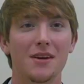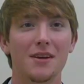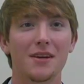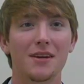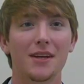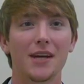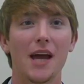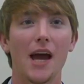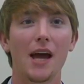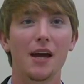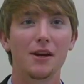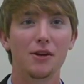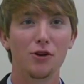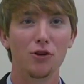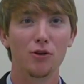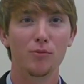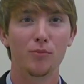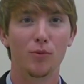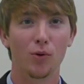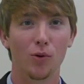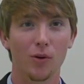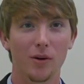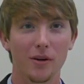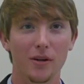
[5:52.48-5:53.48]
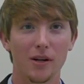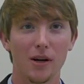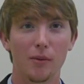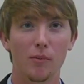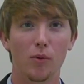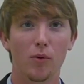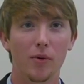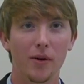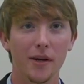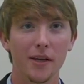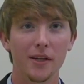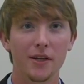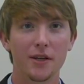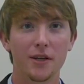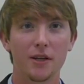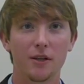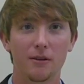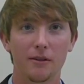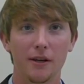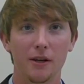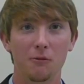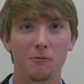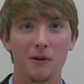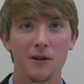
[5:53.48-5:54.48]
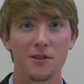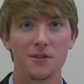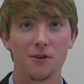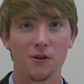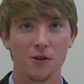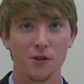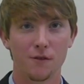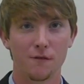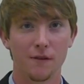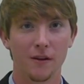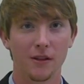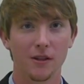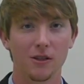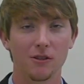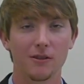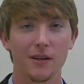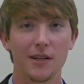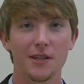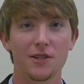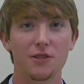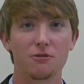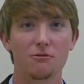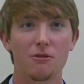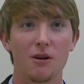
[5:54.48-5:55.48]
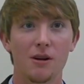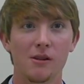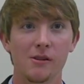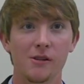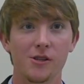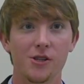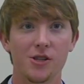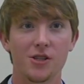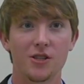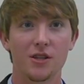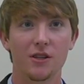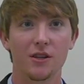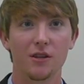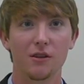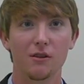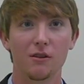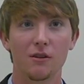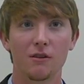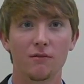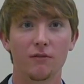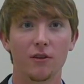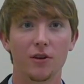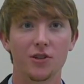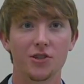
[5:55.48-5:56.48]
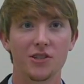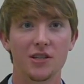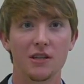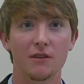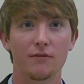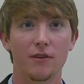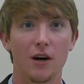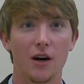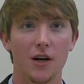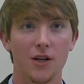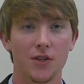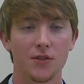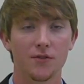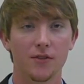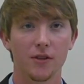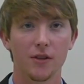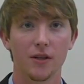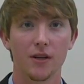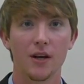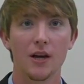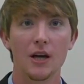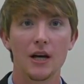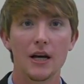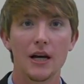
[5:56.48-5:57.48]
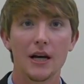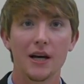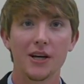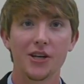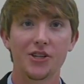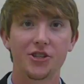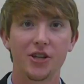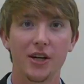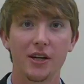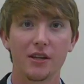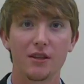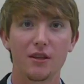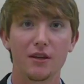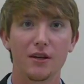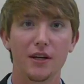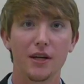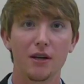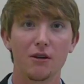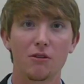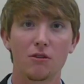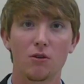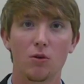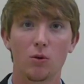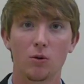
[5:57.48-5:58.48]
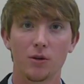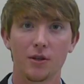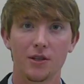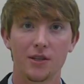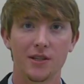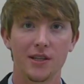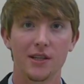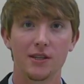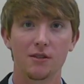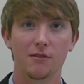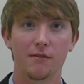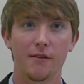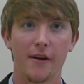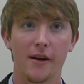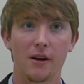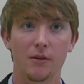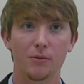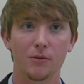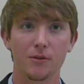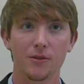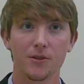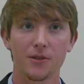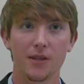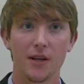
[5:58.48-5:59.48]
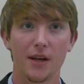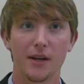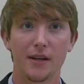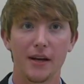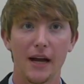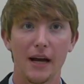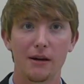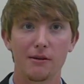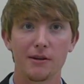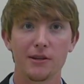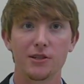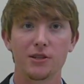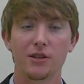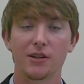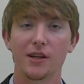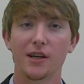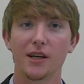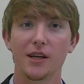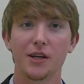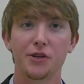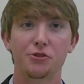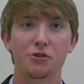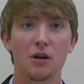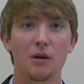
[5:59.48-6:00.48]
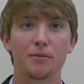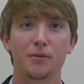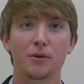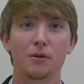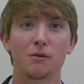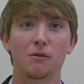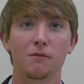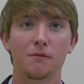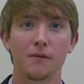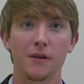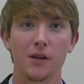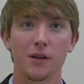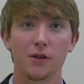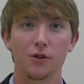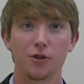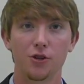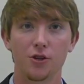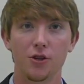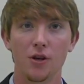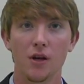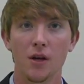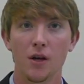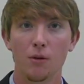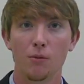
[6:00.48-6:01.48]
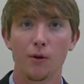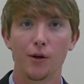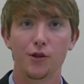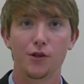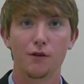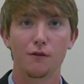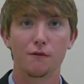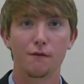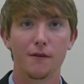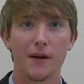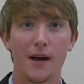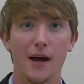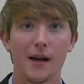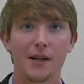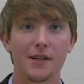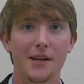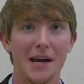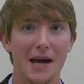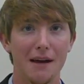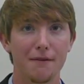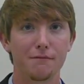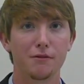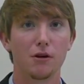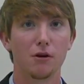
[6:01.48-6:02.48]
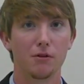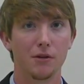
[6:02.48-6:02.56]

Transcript: Kate Newport, a Marie Curie research fellow and zoologist at the University of Oxford, has studied the neocortices of animals and now is looking at tropical fish, which in fact have no